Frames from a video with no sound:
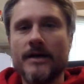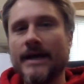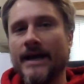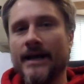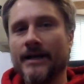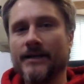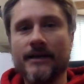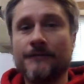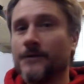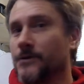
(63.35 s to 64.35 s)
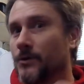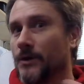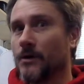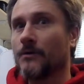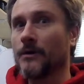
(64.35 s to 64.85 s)
And if you're
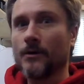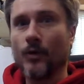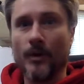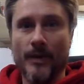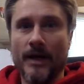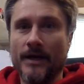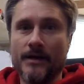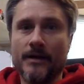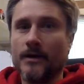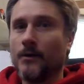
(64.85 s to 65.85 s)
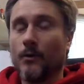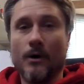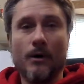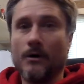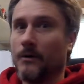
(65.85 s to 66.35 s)
doing gorilla whooping,
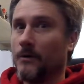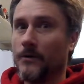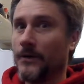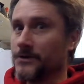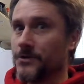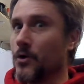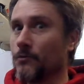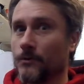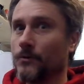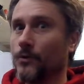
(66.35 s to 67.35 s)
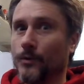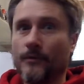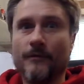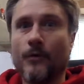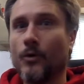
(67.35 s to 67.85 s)
well, there's no room
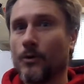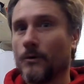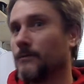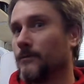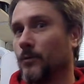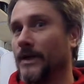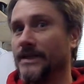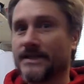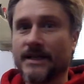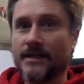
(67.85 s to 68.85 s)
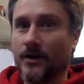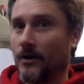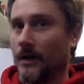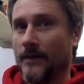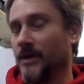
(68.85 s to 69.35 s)
for weak signal.
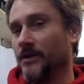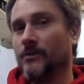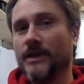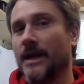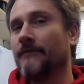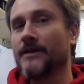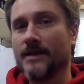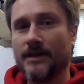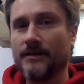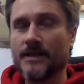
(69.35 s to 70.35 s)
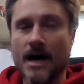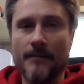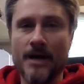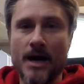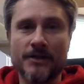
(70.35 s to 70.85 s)
I mean, you need everything top
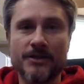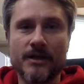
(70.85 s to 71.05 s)
notch.